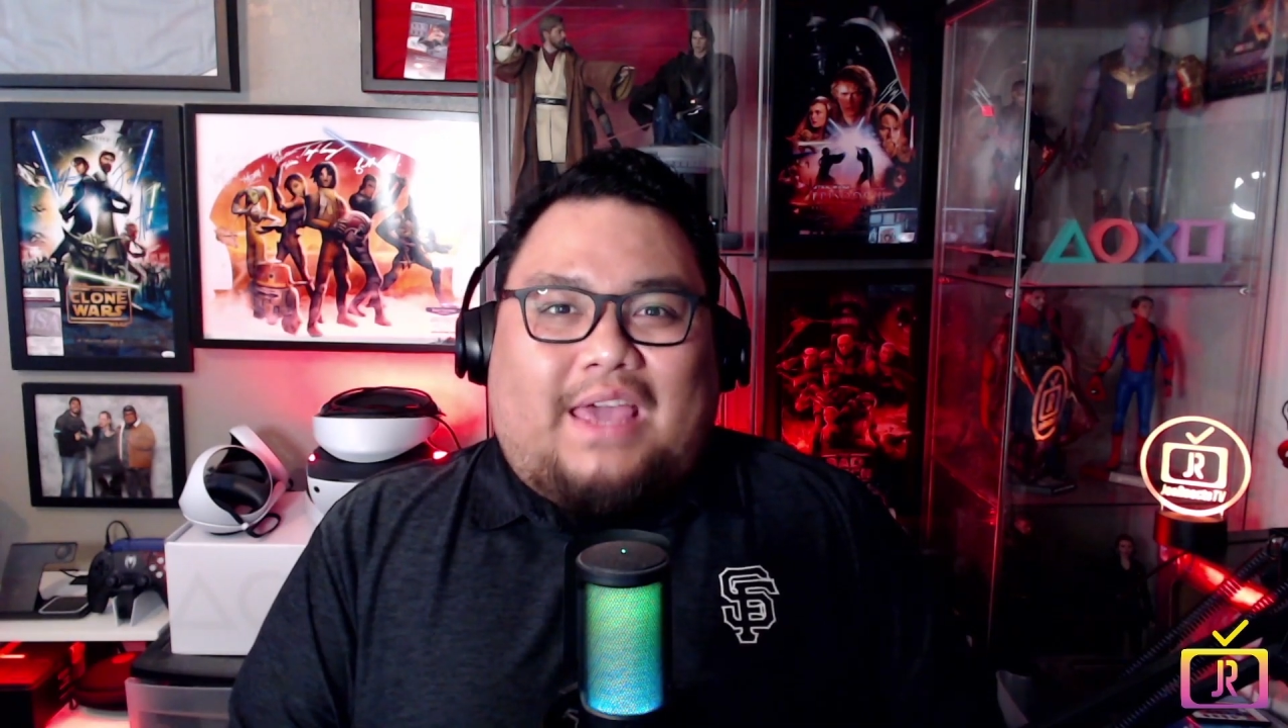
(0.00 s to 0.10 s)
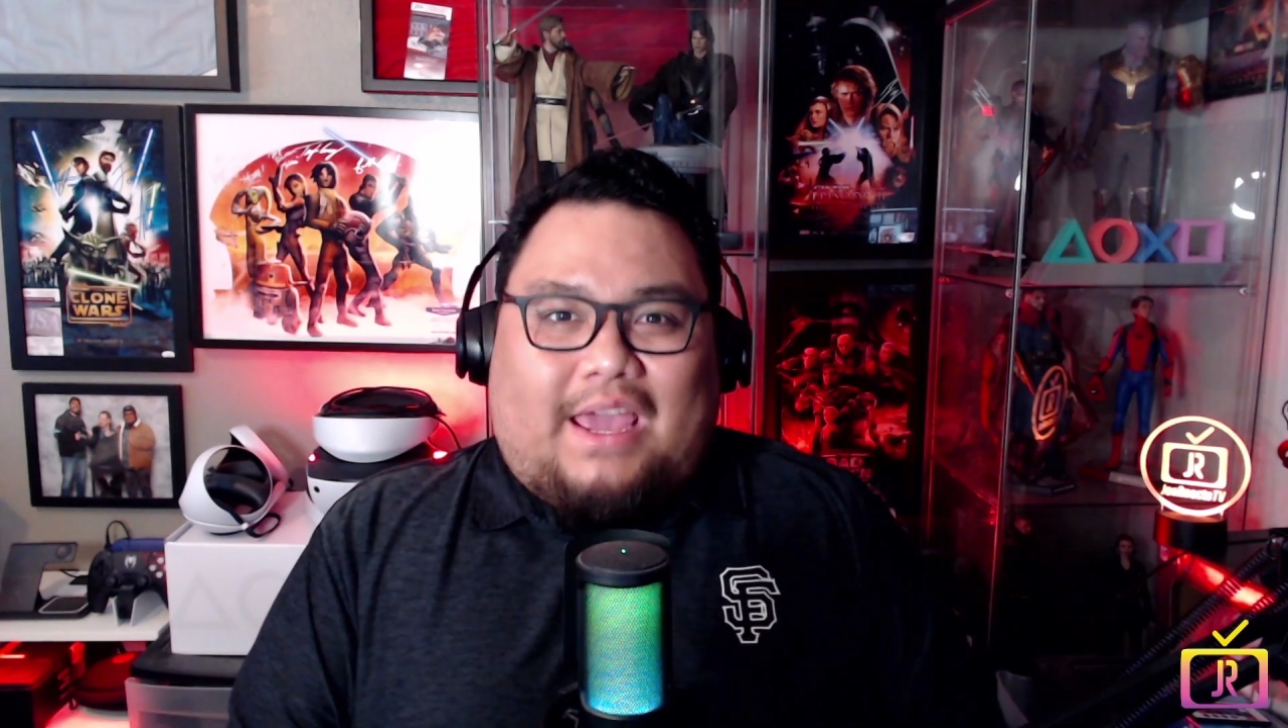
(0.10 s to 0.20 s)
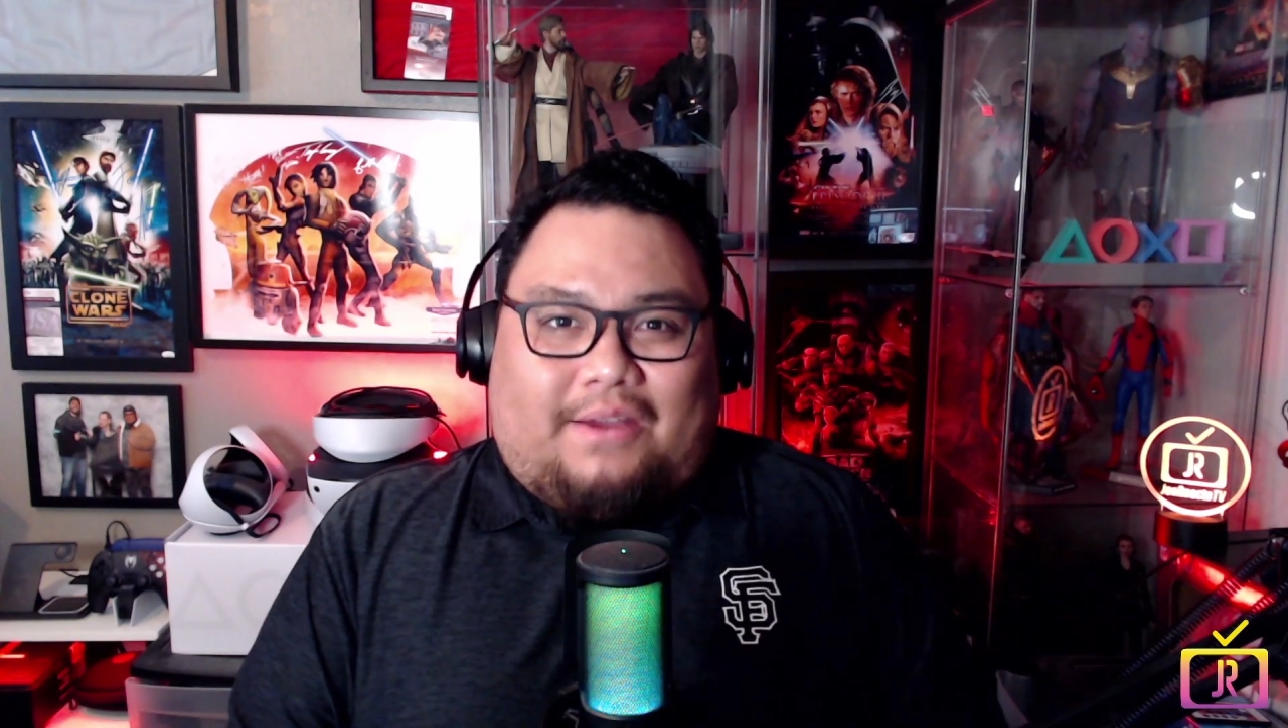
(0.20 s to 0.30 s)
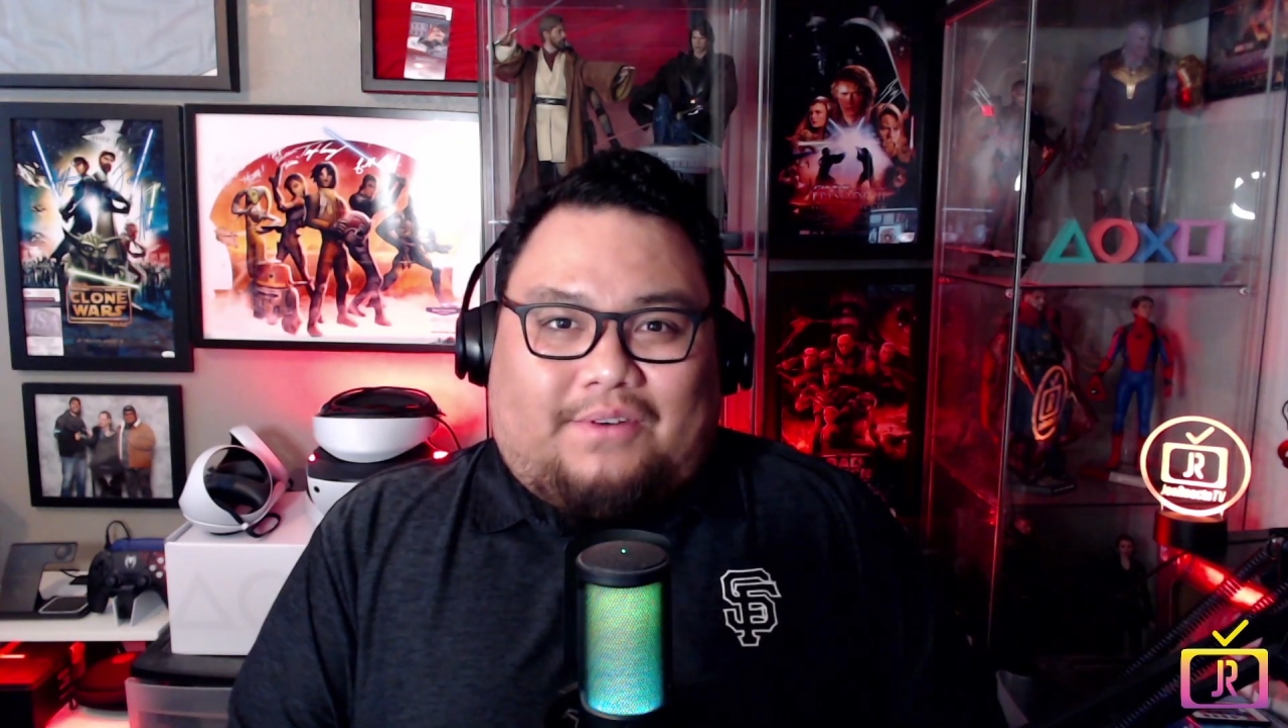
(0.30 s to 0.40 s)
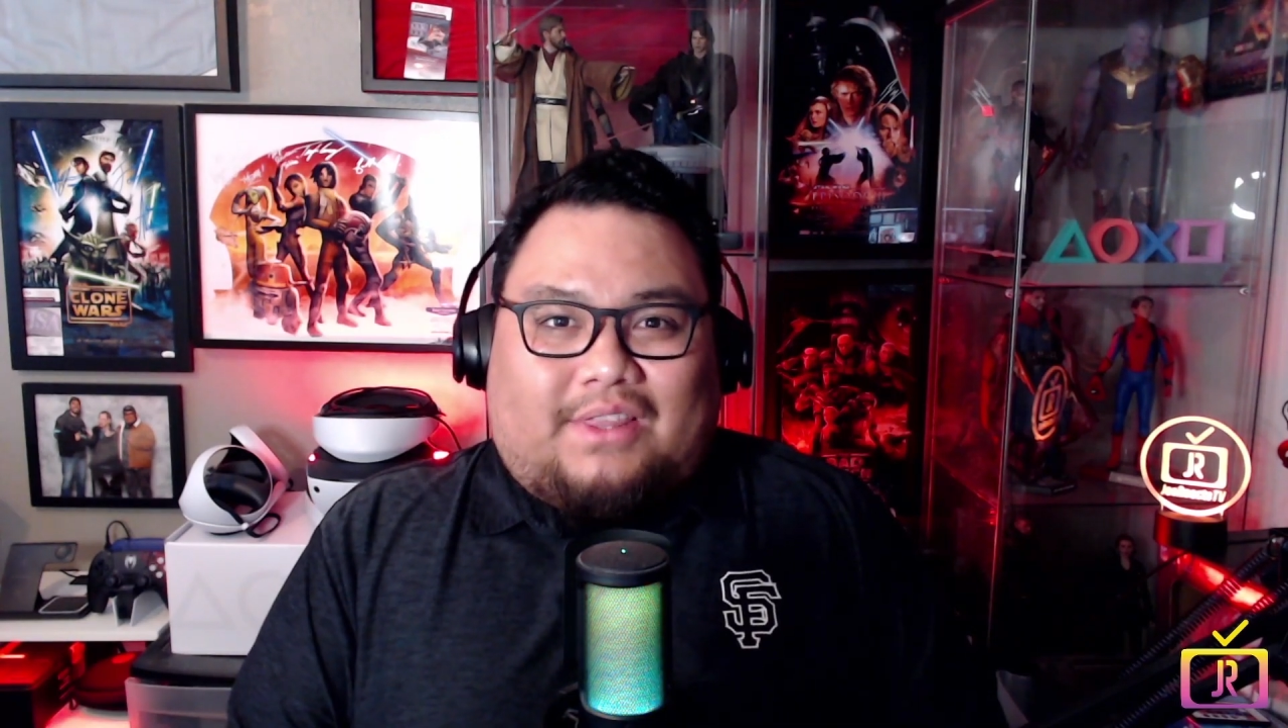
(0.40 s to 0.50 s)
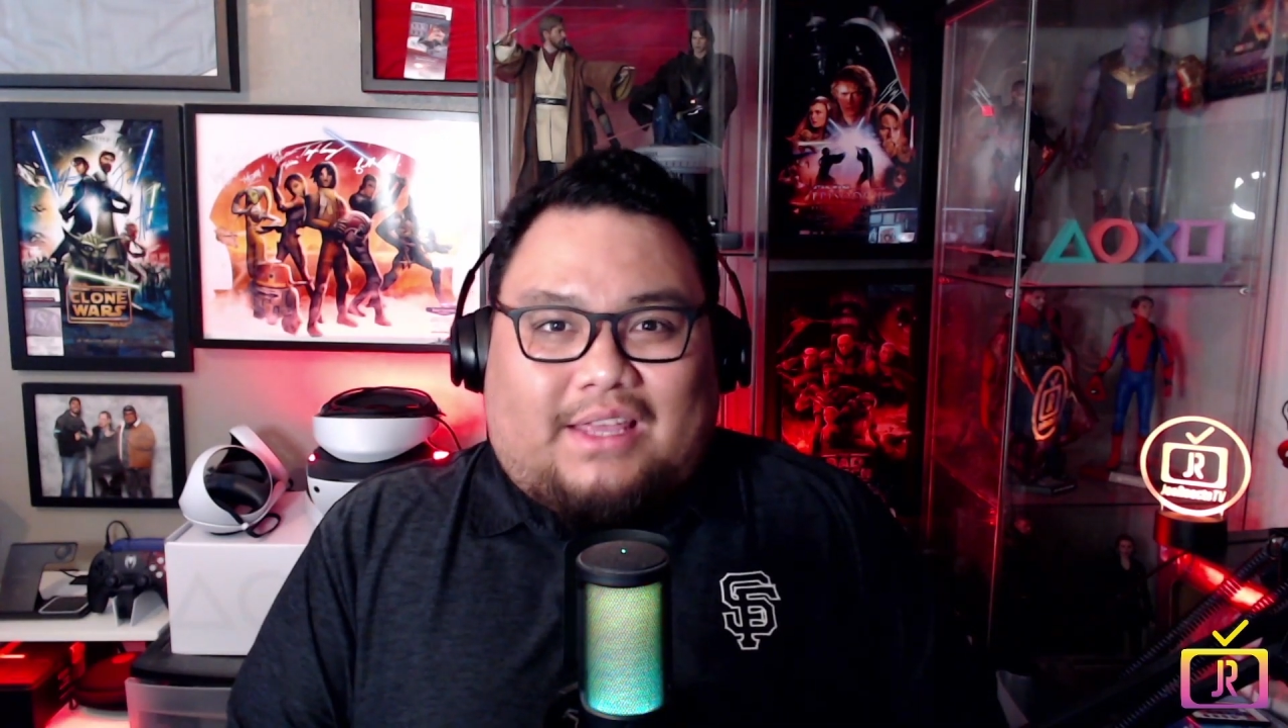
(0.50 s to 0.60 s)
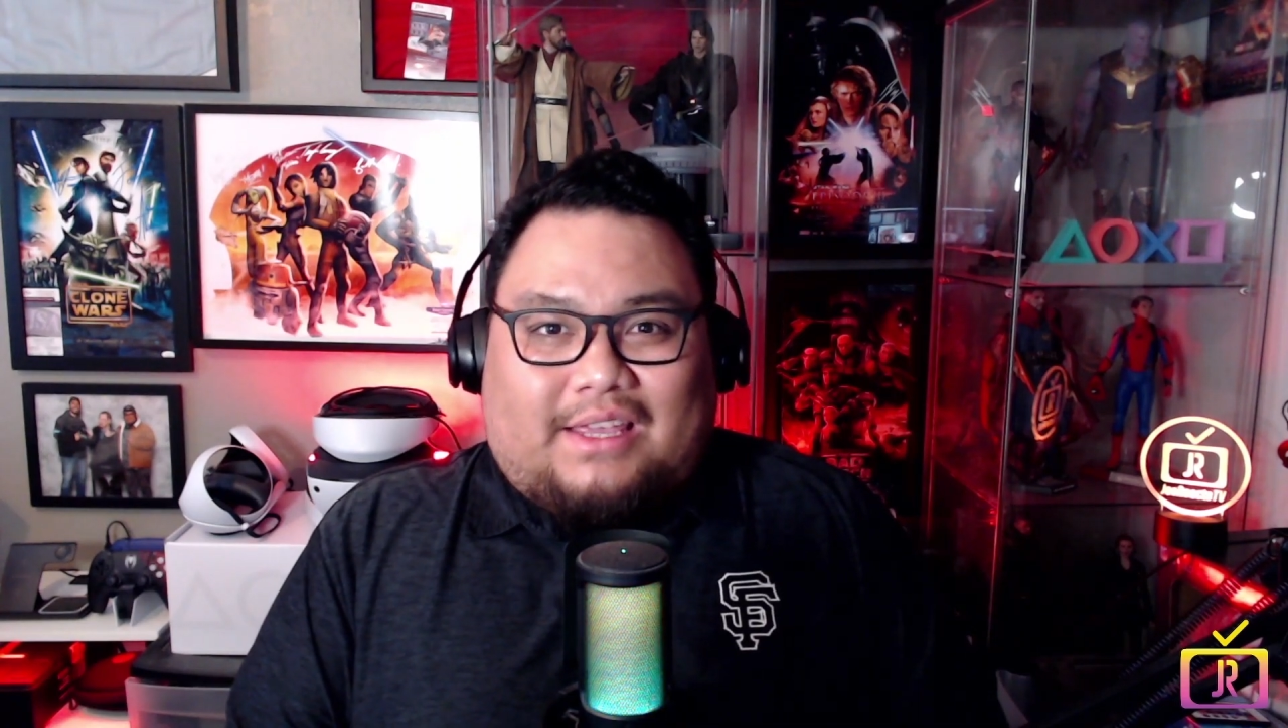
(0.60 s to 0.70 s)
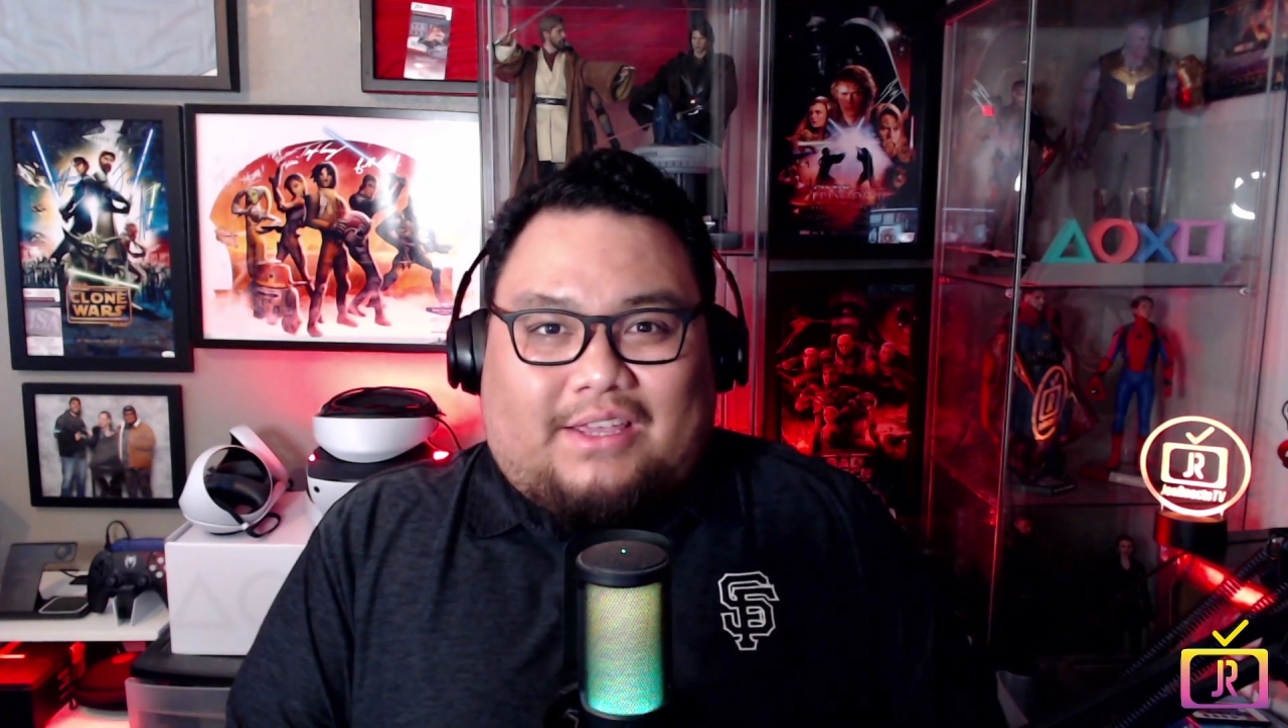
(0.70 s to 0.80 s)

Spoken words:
everything,